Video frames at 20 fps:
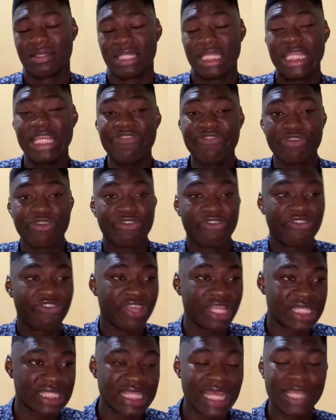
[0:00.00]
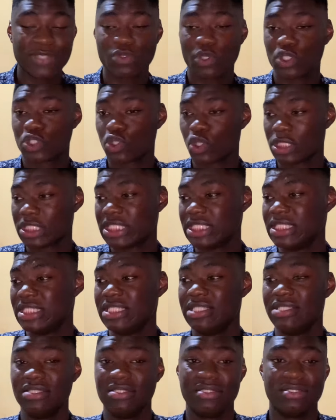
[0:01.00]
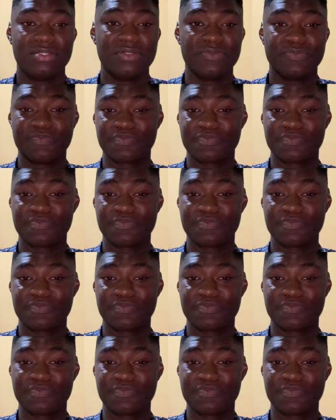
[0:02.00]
Leave your face. That's what's causing the